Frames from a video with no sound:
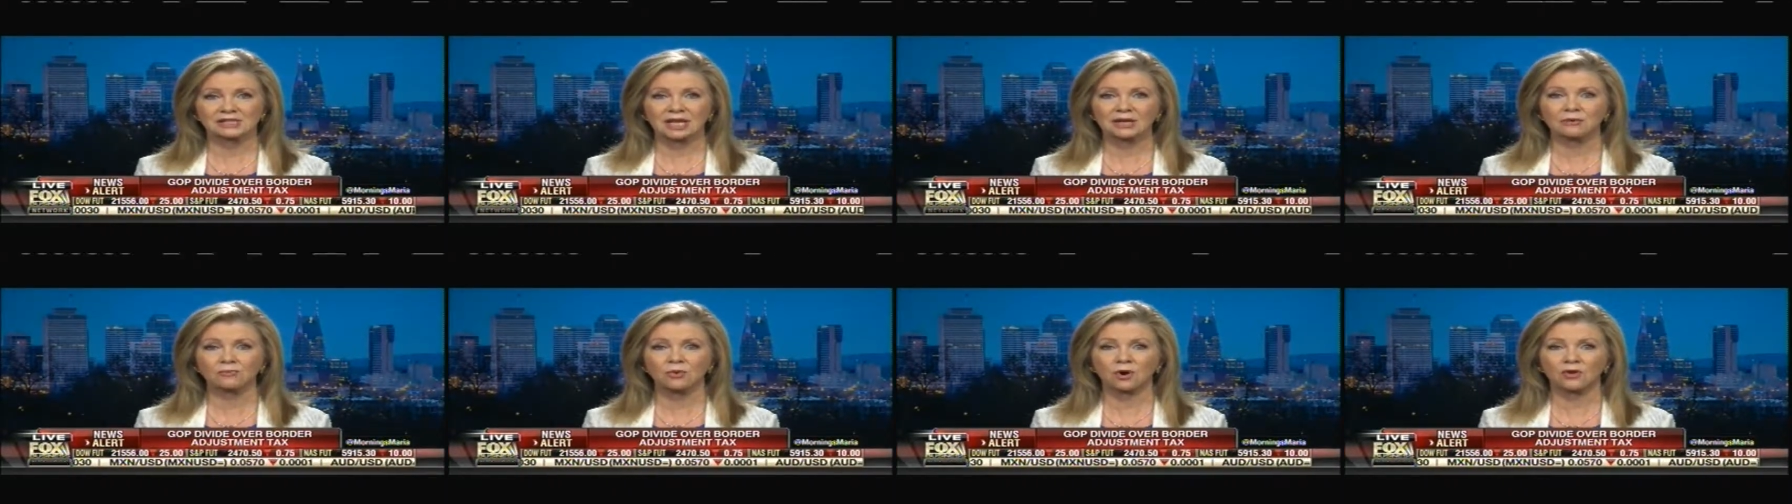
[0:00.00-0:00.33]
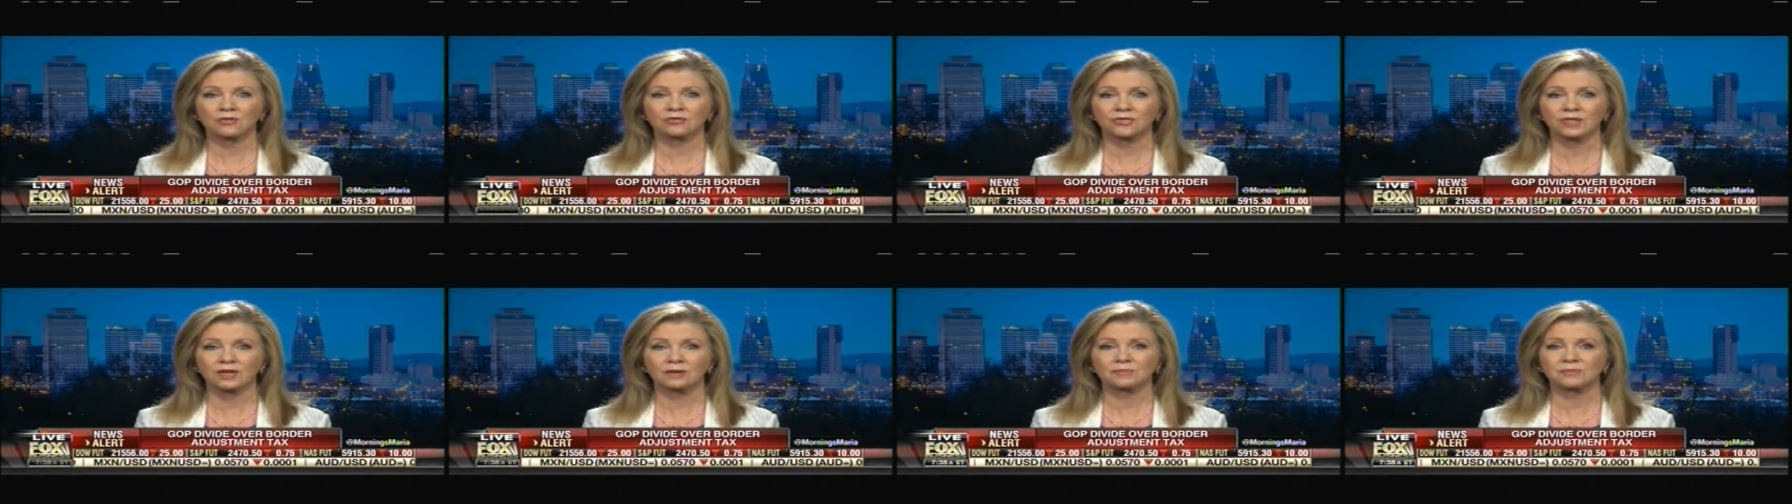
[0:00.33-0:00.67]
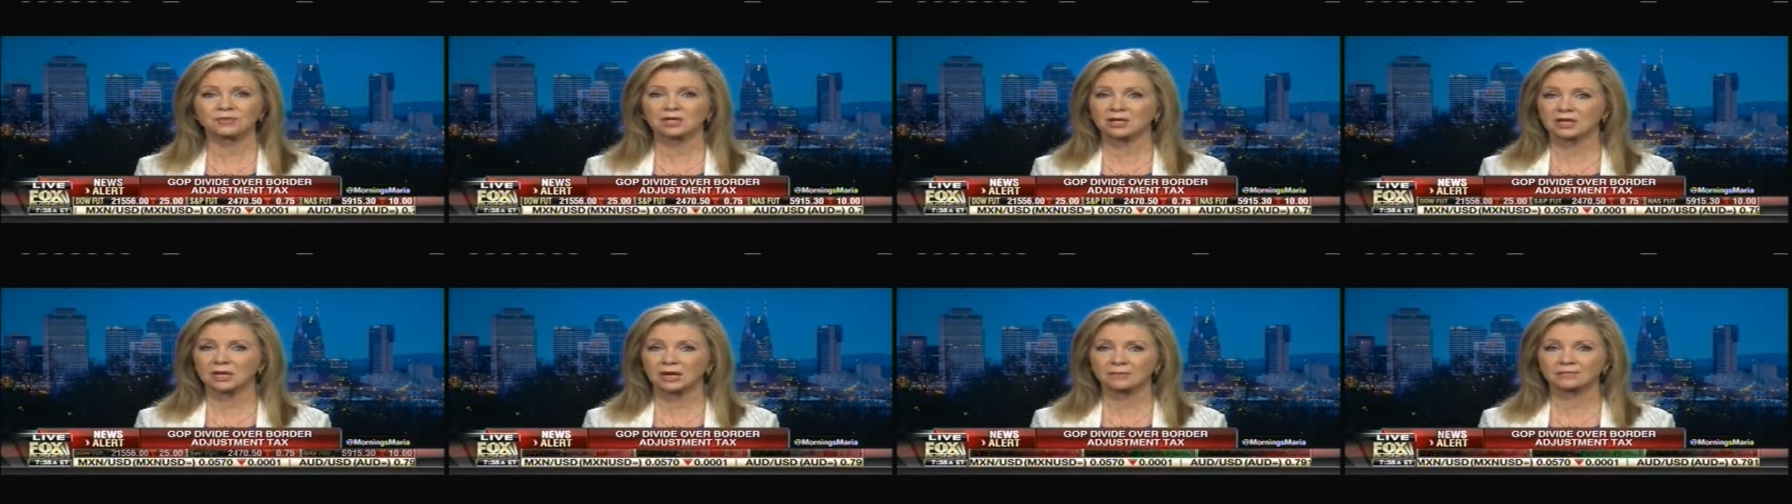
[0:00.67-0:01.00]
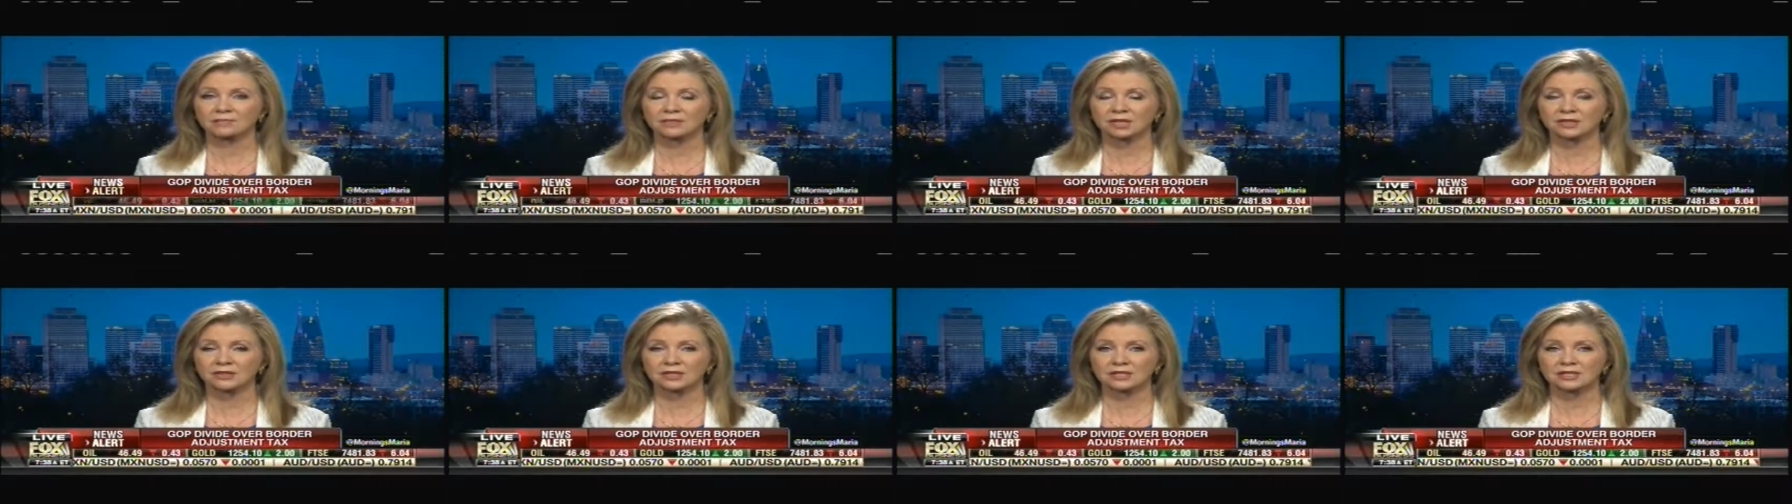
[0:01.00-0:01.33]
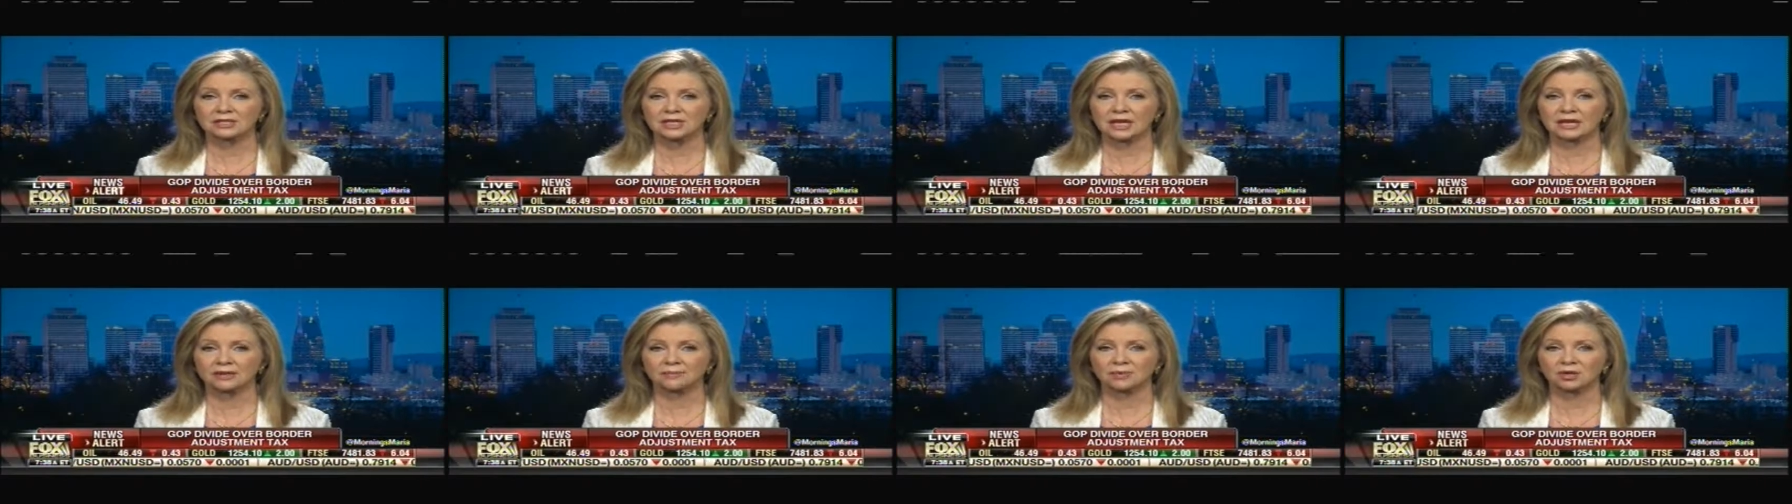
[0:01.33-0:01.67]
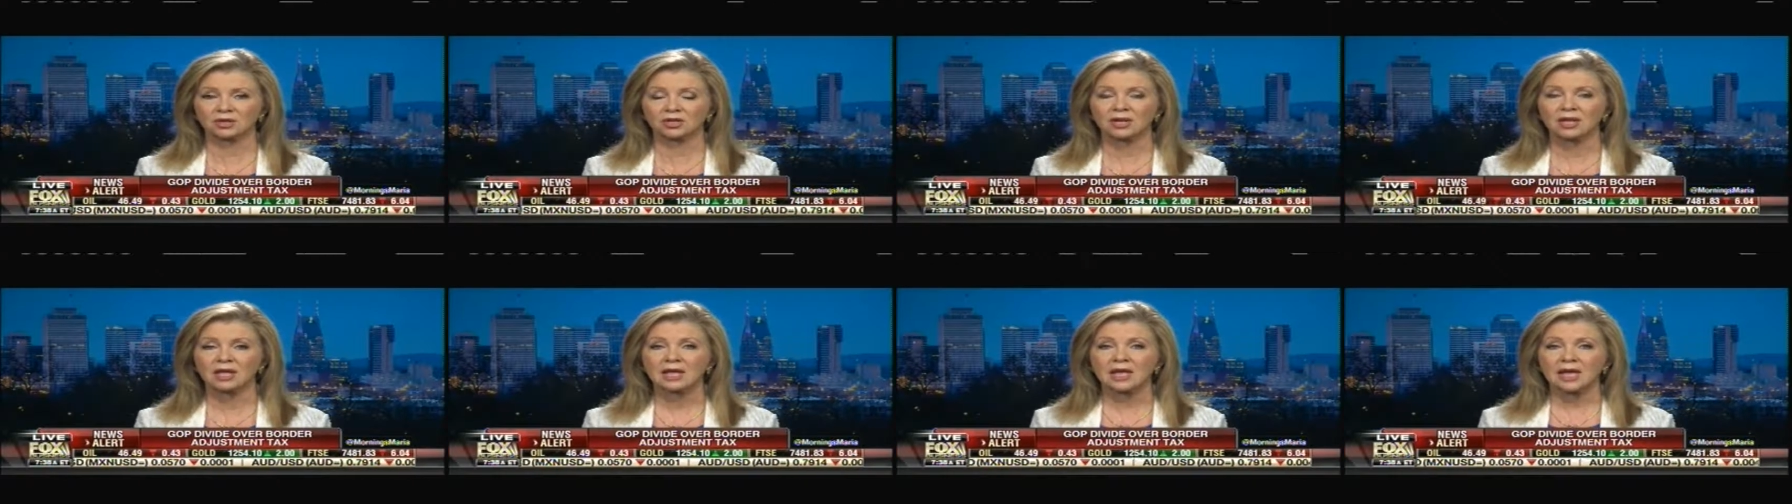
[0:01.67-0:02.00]
they want them to come to the
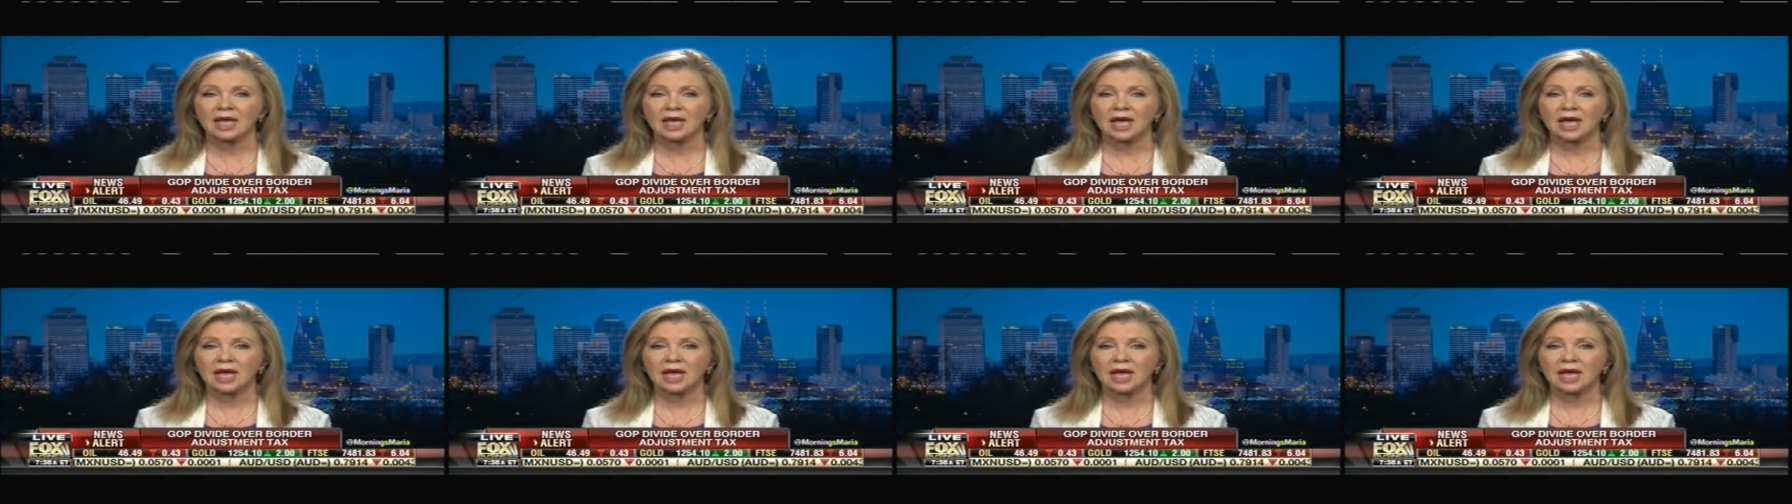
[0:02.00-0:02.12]
table